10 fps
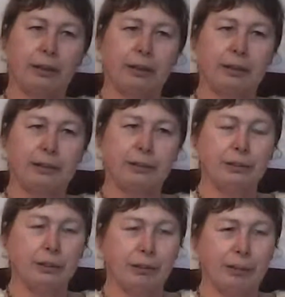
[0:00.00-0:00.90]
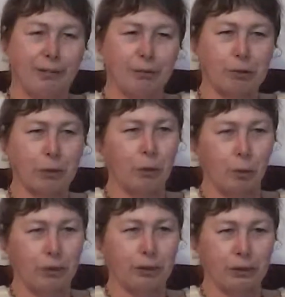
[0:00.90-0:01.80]
you no longer have to
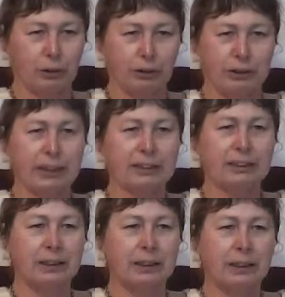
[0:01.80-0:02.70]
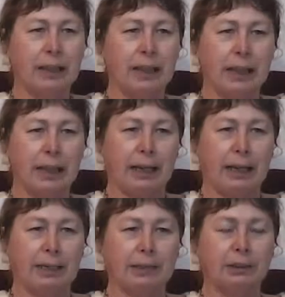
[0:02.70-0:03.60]
record your contacts,
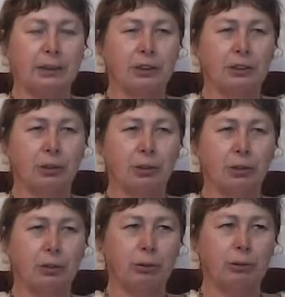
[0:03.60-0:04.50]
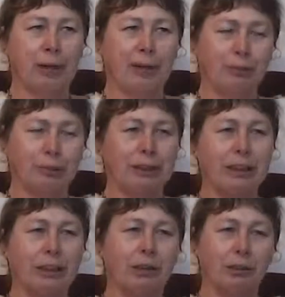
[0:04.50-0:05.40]
and after a
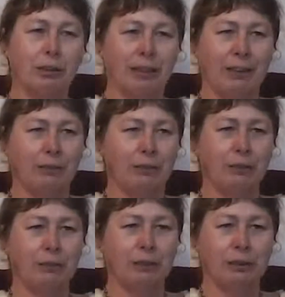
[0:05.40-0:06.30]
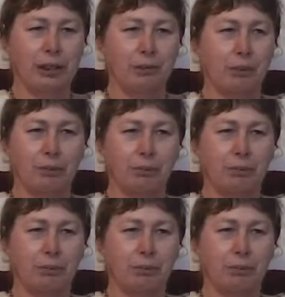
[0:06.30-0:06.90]
year you don't have to keep a